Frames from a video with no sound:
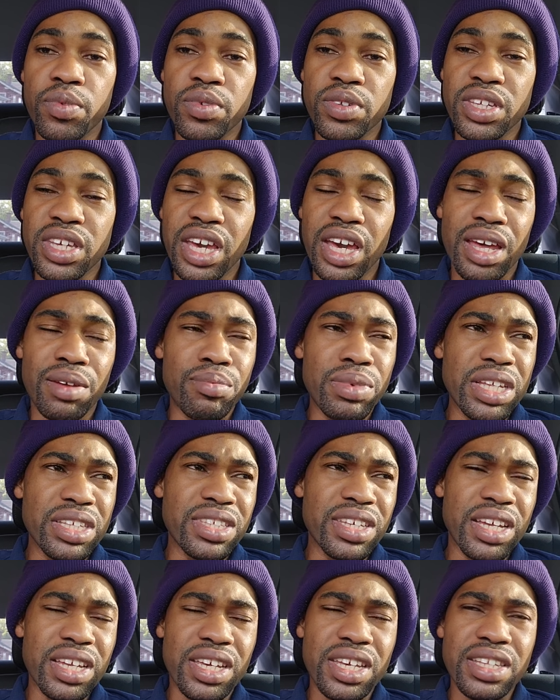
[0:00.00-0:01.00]
Beat
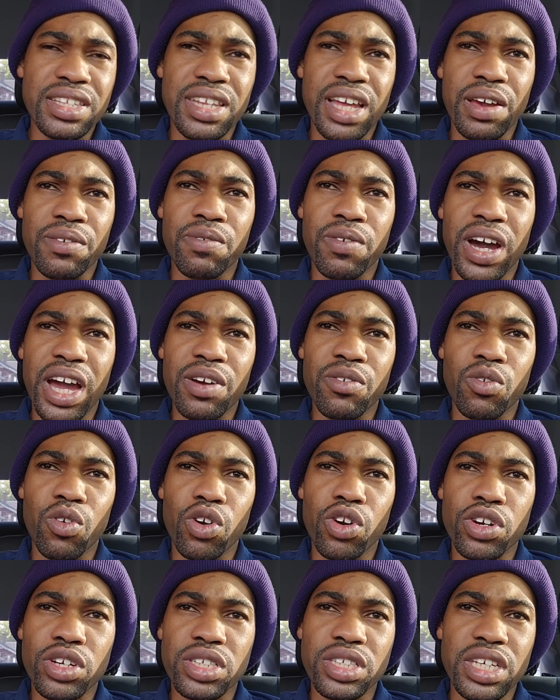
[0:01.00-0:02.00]
St. Kitts like 5-1
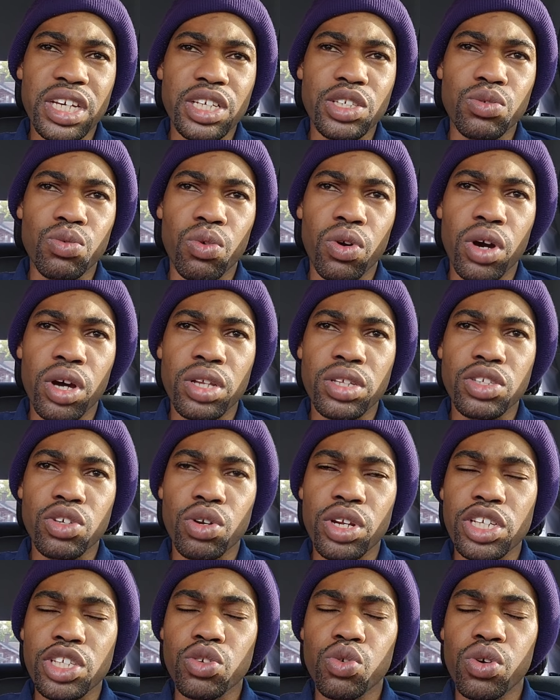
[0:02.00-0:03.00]
or 6-1. So
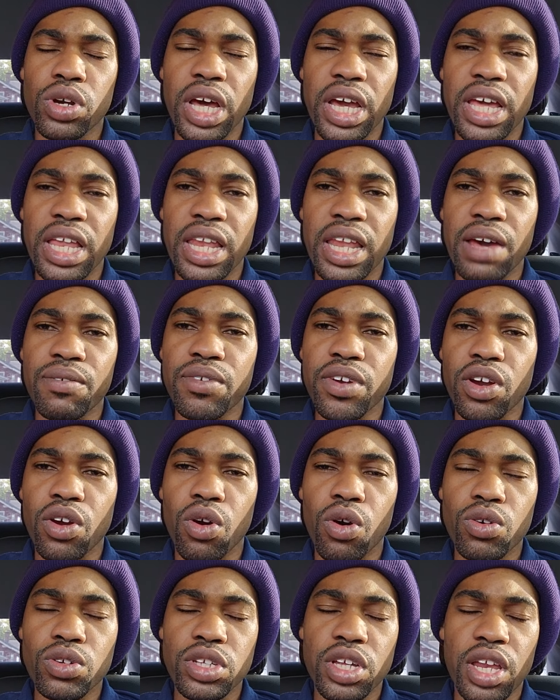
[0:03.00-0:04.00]
they scored like 11
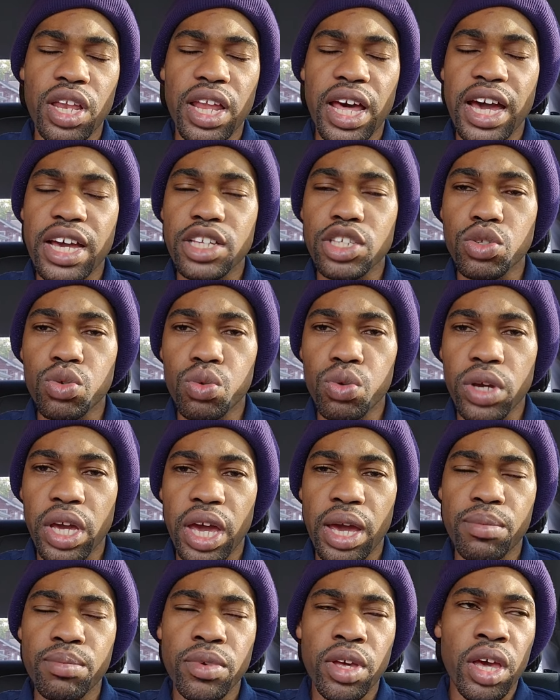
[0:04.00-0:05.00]
goals in the last 2
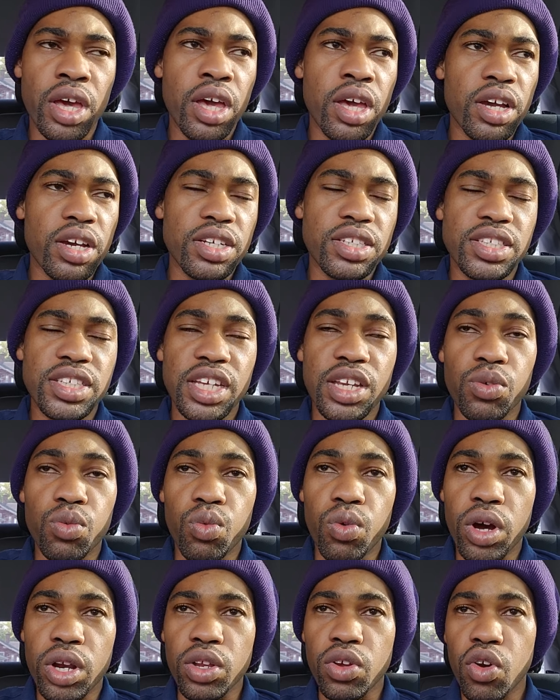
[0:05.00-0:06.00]
games. Conceded
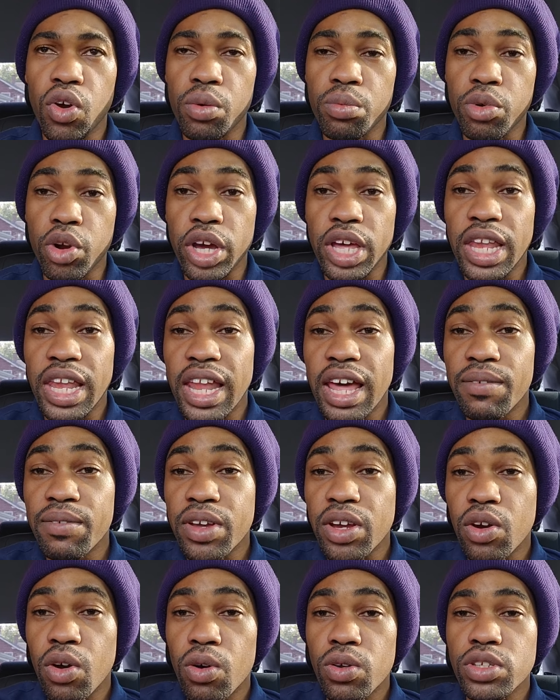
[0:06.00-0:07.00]
1 goal, bro.
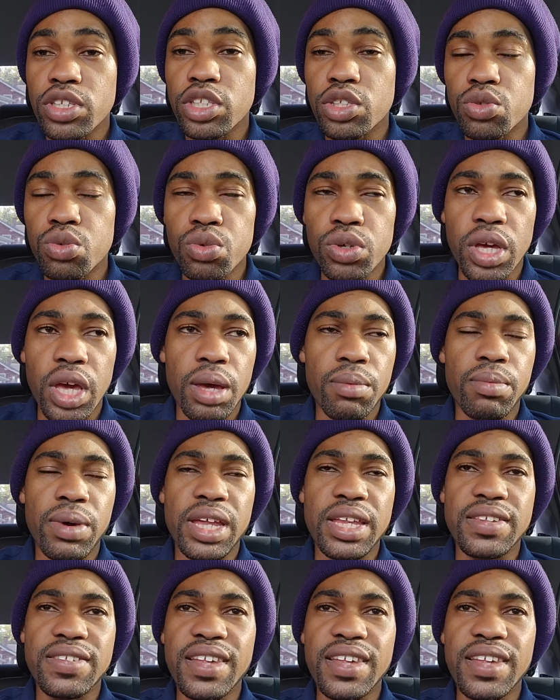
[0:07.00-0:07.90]
11 goals in 2 games, man.